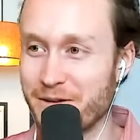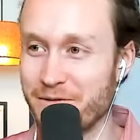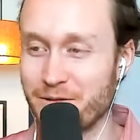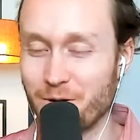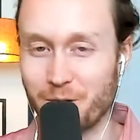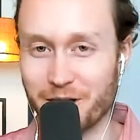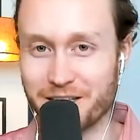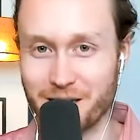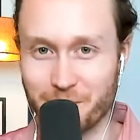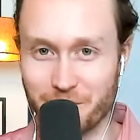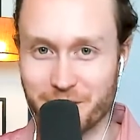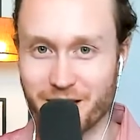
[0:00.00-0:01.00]
of throwing a
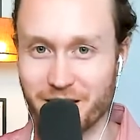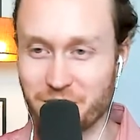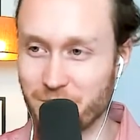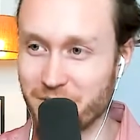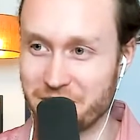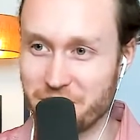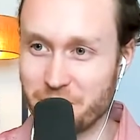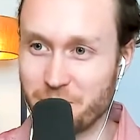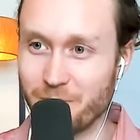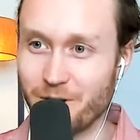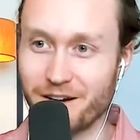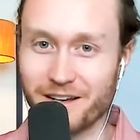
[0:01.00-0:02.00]
temper tantrum in the
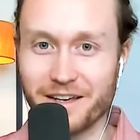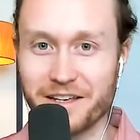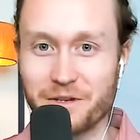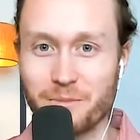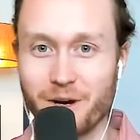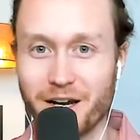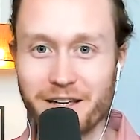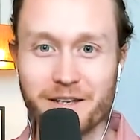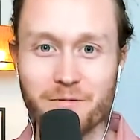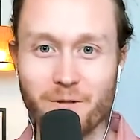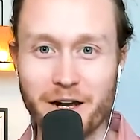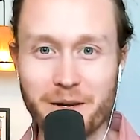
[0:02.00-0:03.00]
supermarket, you might
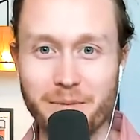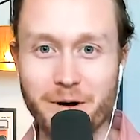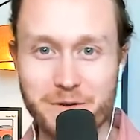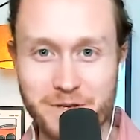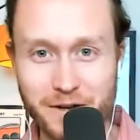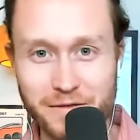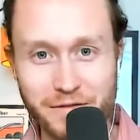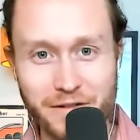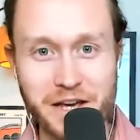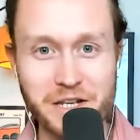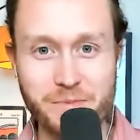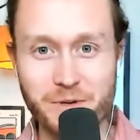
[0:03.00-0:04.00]
write a post on
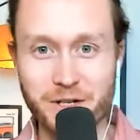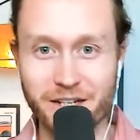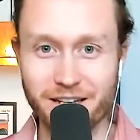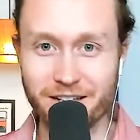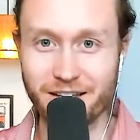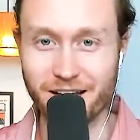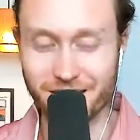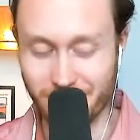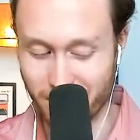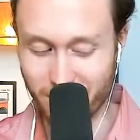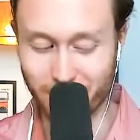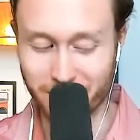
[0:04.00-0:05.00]
Facebook and
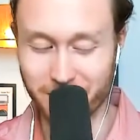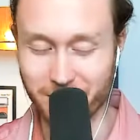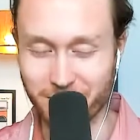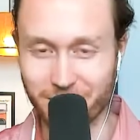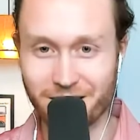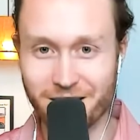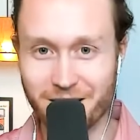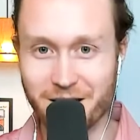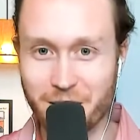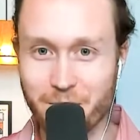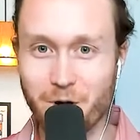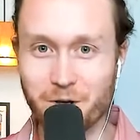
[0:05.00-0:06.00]
get all your
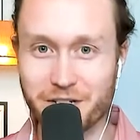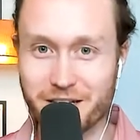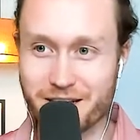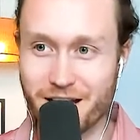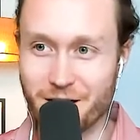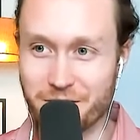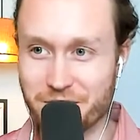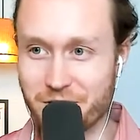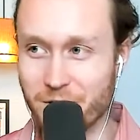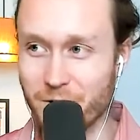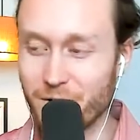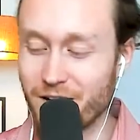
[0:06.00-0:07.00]
emotions out.
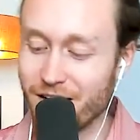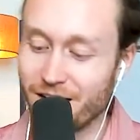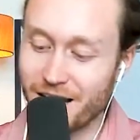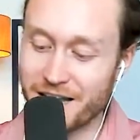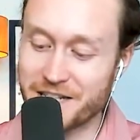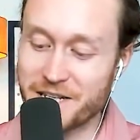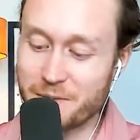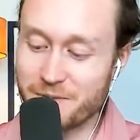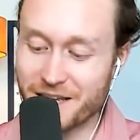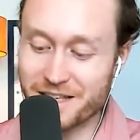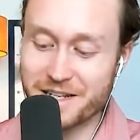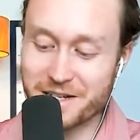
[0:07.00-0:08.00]
So it seems
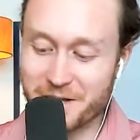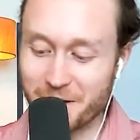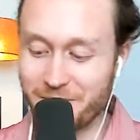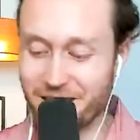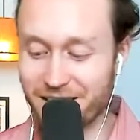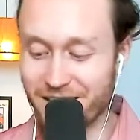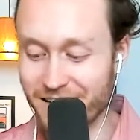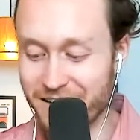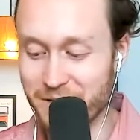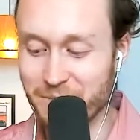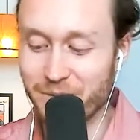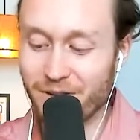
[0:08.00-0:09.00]
like this is something that
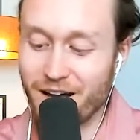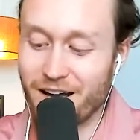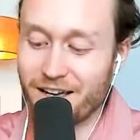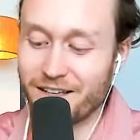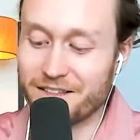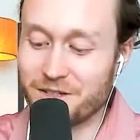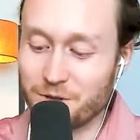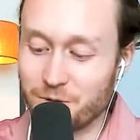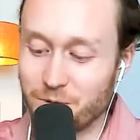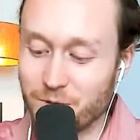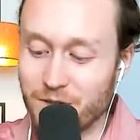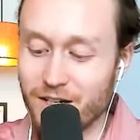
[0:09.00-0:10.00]
could apply
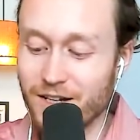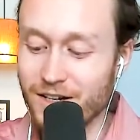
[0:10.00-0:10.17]
to